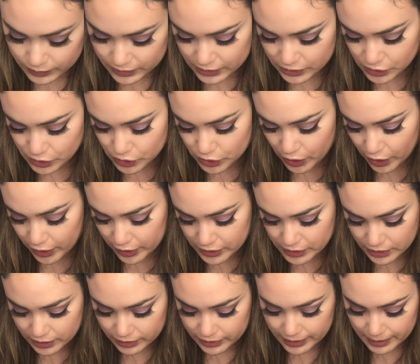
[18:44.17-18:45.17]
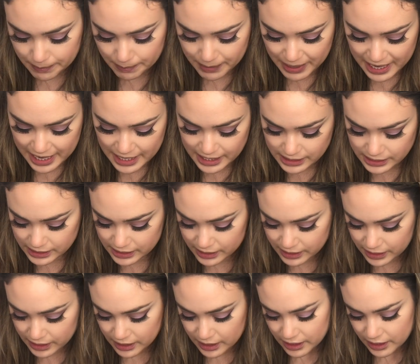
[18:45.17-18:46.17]
this Tarte lip paint
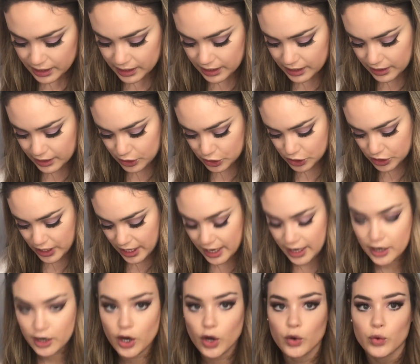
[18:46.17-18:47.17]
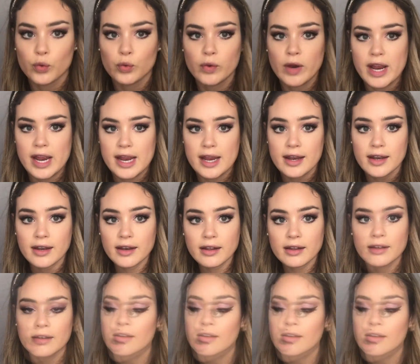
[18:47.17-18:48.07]
in the shade Rain.